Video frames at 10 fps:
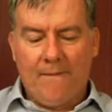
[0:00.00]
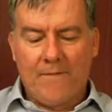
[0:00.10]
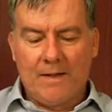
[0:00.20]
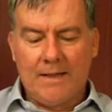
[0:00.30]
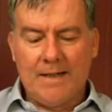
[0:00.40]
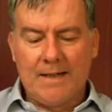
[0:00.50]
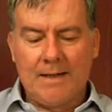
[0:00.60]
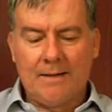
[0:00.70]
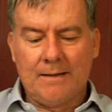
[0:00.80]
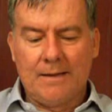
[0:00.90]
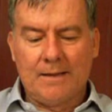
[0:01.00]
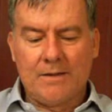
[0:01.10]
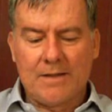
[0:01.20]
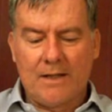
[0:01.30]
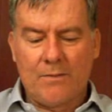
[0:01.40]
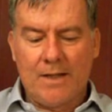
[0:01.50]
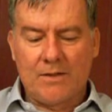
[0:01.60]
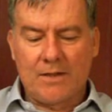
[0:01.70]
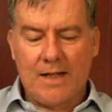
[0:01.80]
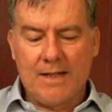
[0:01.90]
leading New South
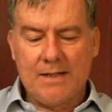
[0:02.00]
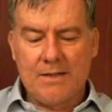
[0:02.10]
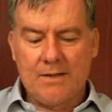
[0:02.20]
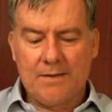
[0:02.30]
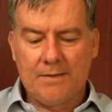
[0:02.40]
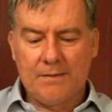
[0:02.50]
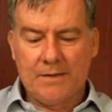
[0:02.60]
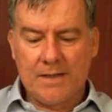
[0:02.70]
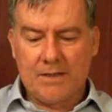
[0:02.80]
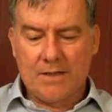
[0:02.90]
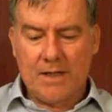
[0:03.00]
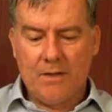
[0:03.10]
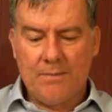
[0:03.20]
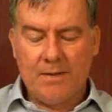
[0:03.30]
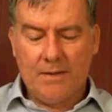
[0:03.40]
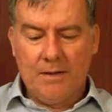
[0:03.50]
Wales case, Justice Hope,